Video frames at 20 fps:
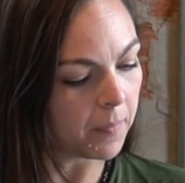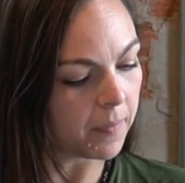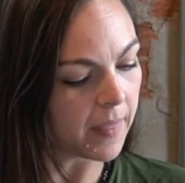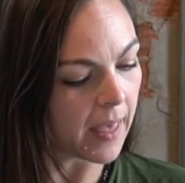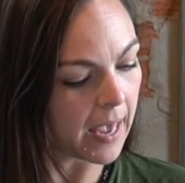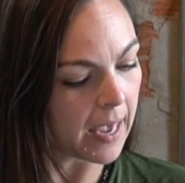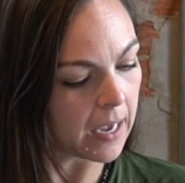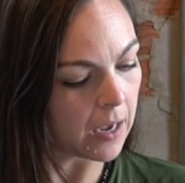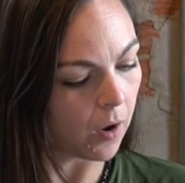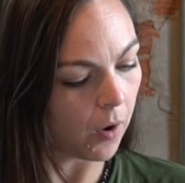
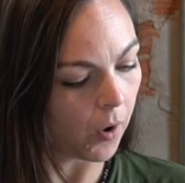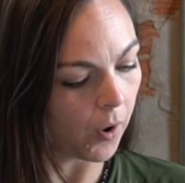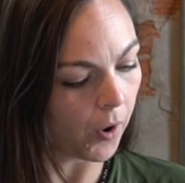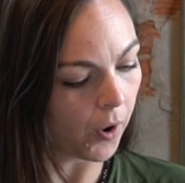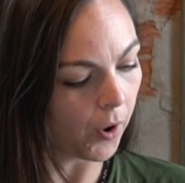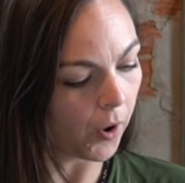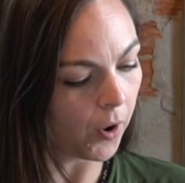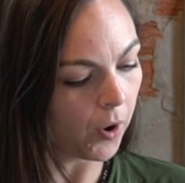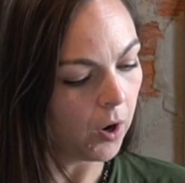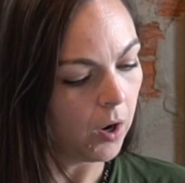They
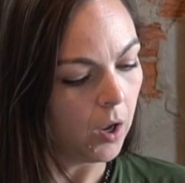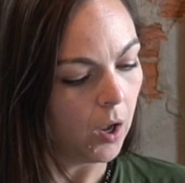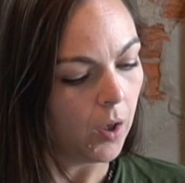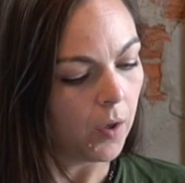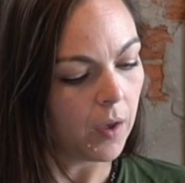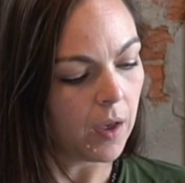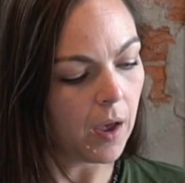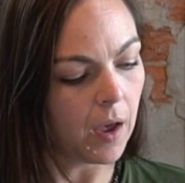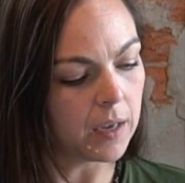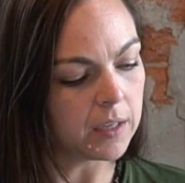are,
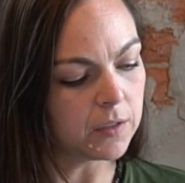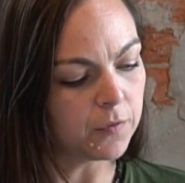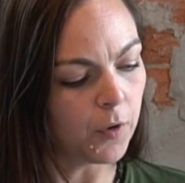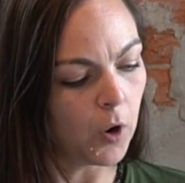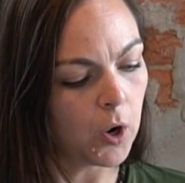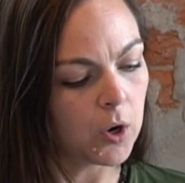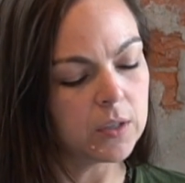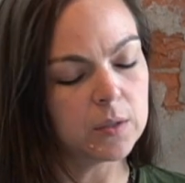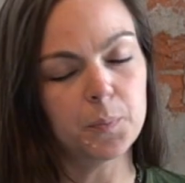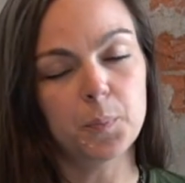as
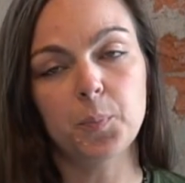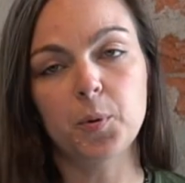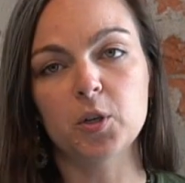far as